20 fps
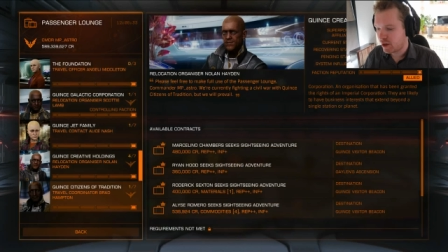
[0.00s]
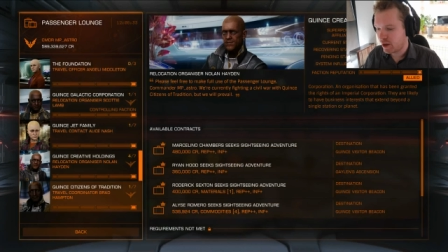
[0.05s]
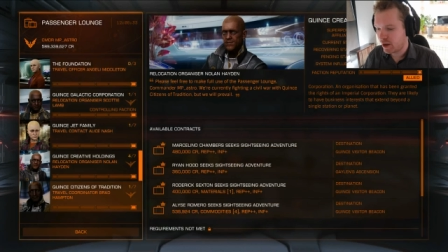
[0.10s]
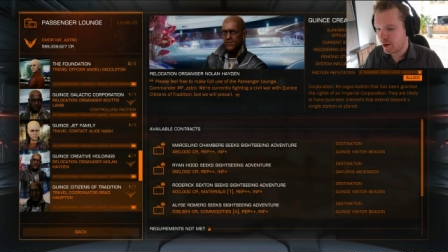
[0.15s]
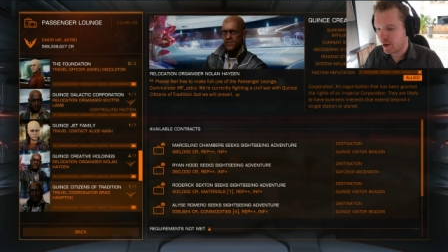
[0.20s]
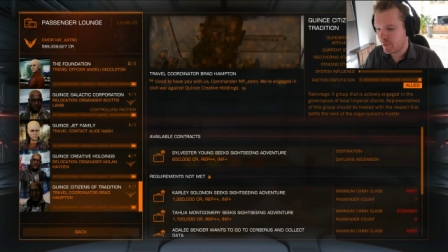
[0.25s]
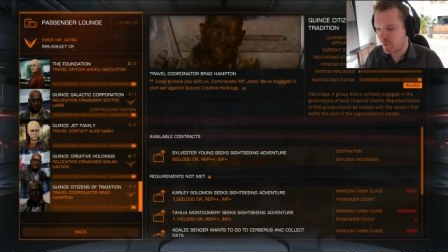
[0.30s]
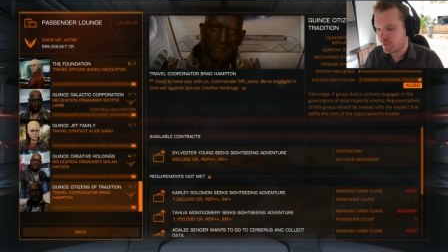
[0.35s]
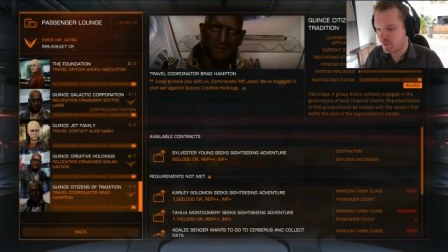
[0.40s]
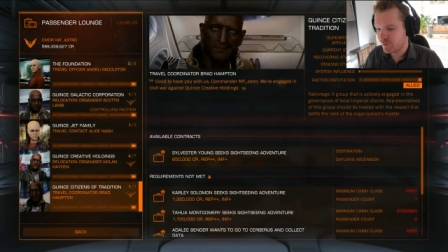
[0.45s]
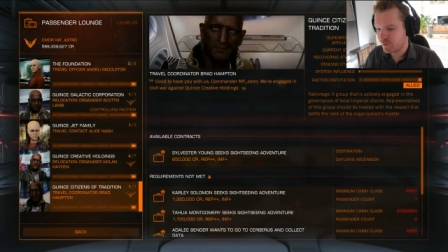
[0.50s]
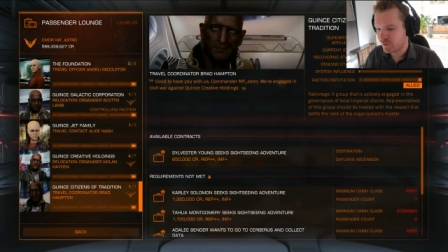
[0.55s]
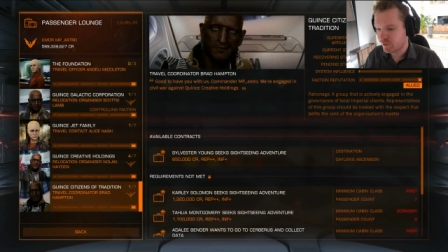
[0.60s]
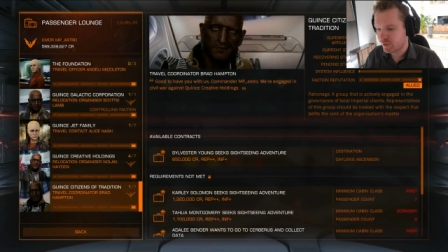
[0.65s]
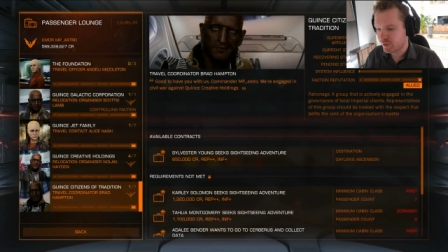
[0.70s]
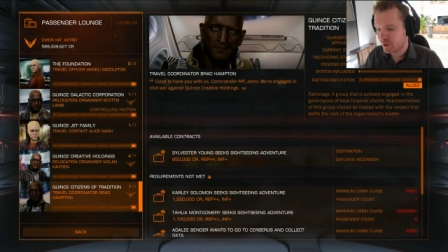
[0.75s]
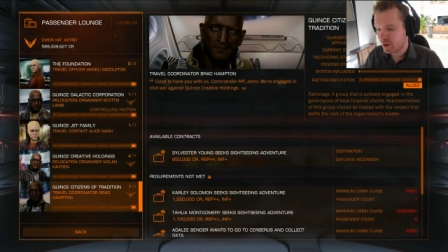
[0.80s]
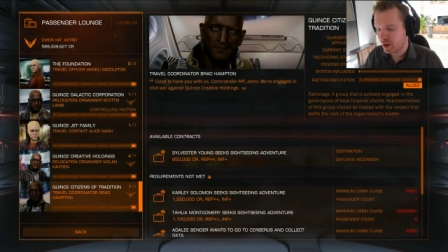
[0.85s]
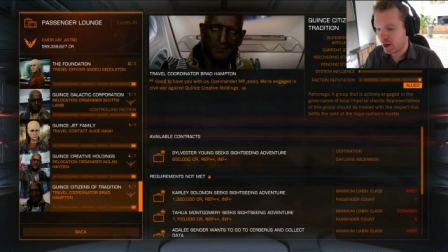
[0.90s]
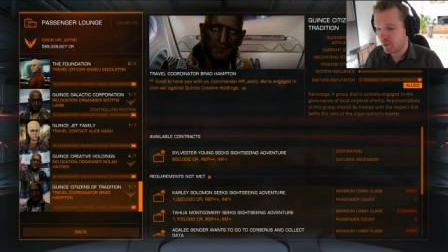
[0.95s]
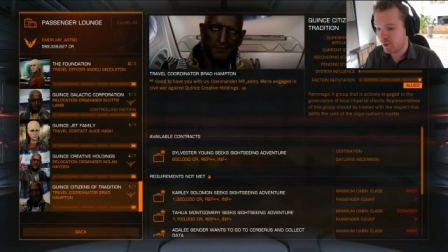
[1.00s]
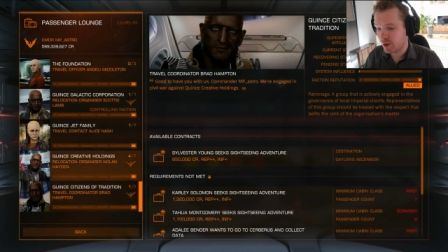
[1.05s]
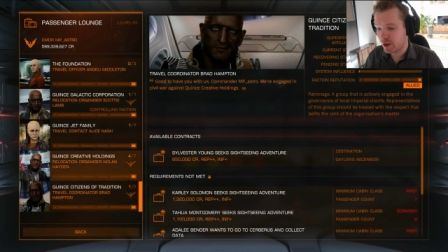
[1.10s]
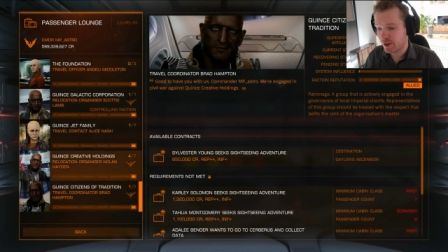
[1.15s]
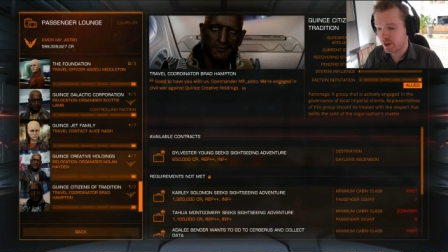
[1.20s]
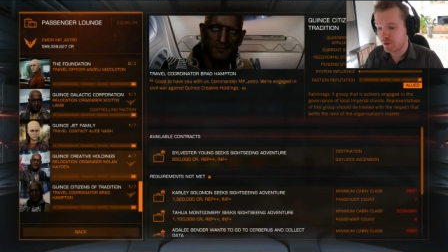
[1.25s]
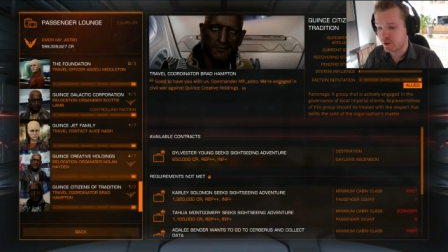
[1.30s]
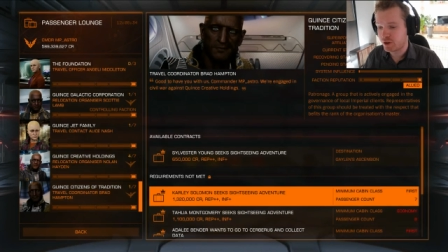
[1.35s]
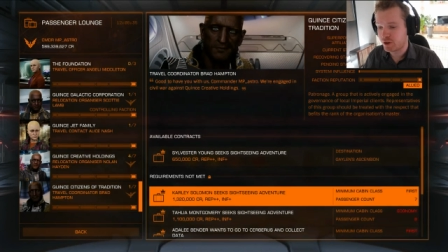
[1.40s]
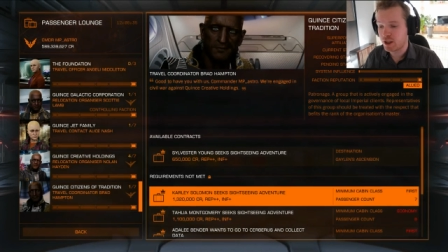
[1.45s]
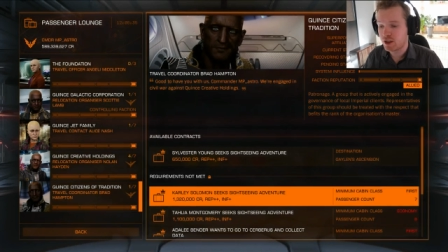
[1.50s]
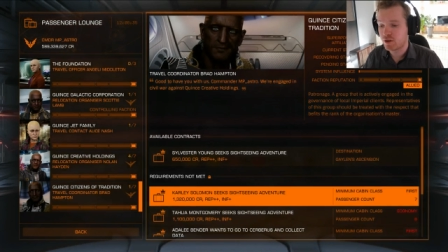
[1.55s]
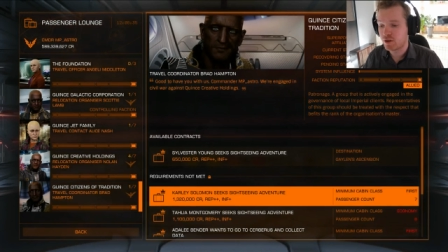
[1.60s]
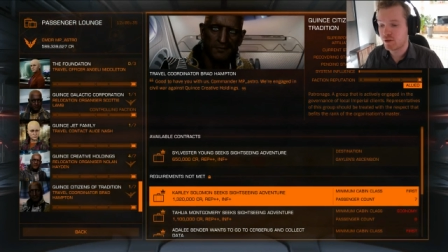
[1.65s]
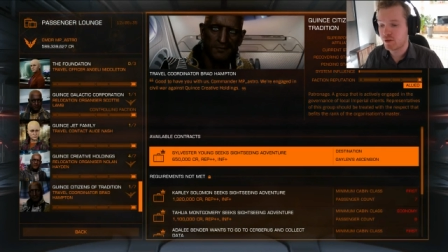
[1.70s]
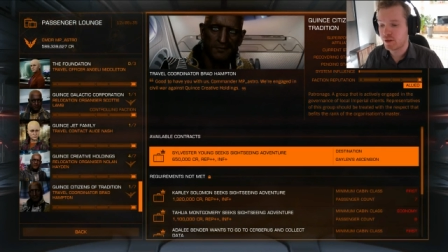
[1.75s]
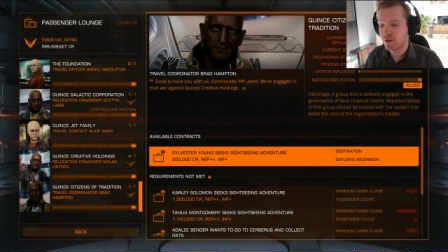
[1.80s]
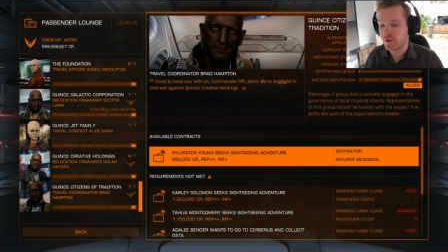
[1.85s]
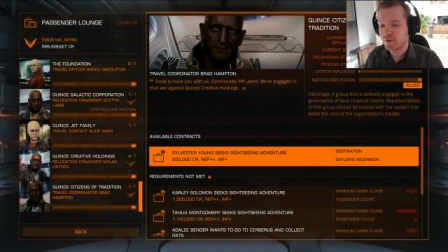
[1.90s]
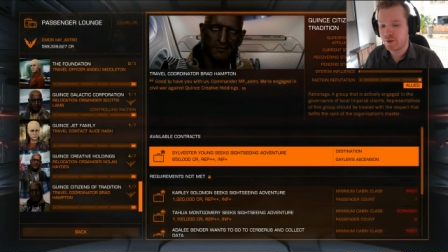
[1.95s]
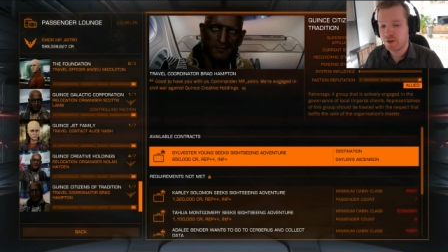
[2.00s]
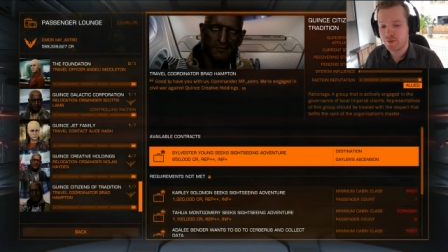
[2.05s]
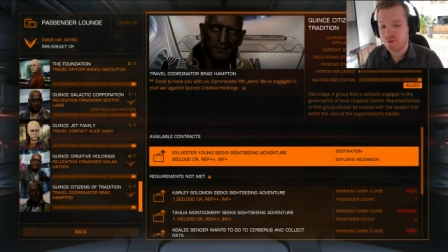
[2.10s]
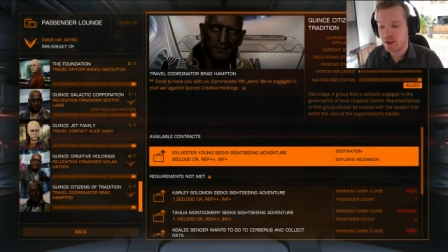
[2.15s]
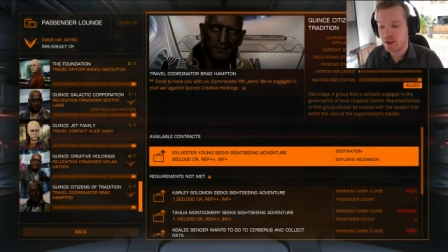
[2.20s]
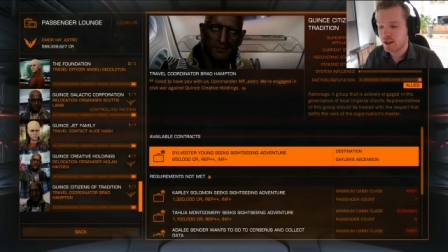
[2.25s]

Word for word: um, and one here for 650.